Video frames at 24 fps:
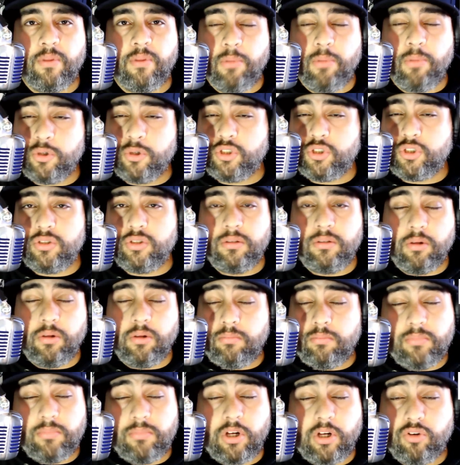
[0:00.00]
the most
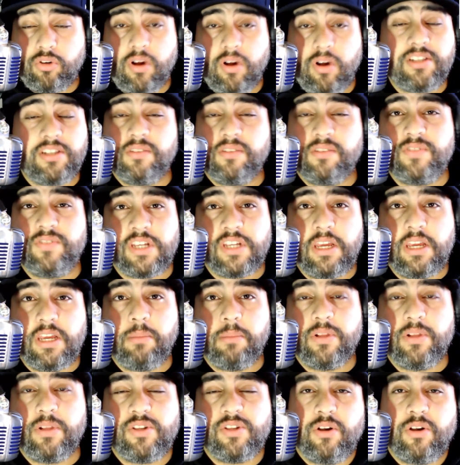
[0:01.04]
aggressive
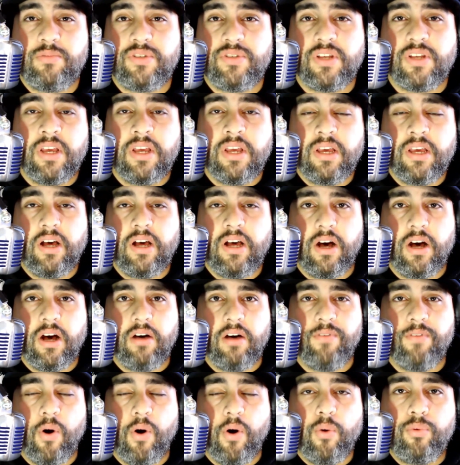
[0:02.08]
team in terms
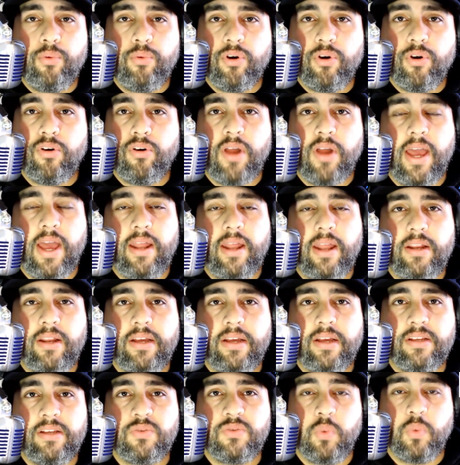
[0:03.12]
of owner and
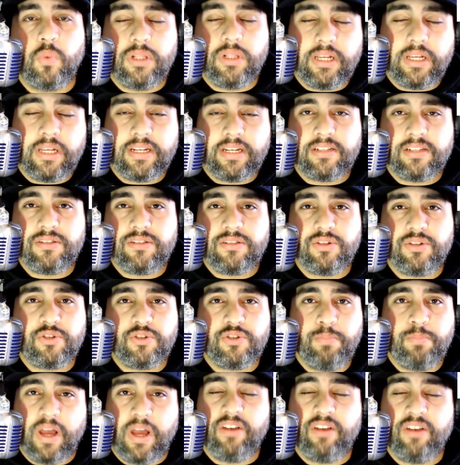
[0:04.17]
his willingness to
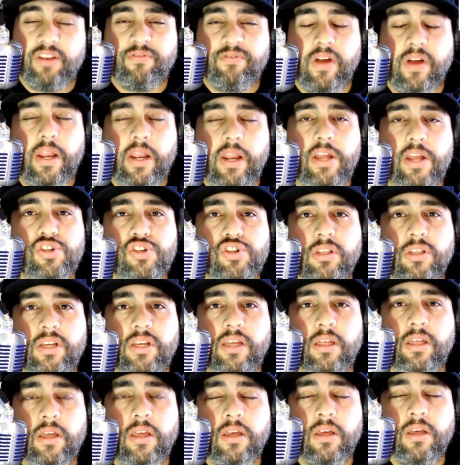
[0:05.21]
spend
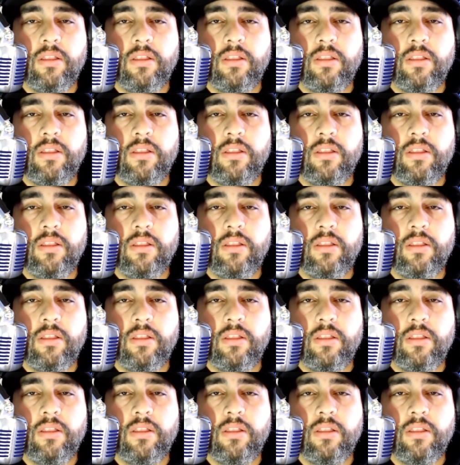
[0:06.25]
financially,